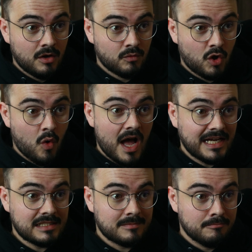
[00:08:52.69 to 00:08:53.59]

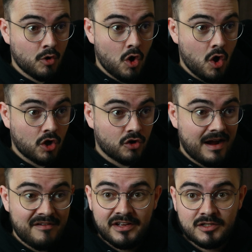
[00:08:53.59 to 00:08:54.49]
requires more
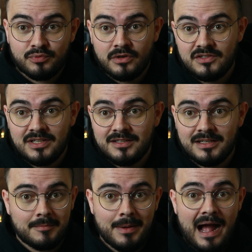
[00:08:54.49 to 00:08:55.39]
graphics
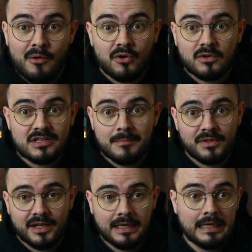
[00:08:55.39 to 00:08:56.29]
processing power or
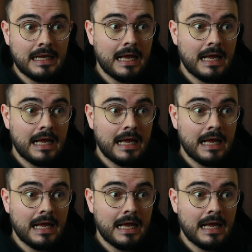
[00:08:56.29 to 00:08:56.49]
something.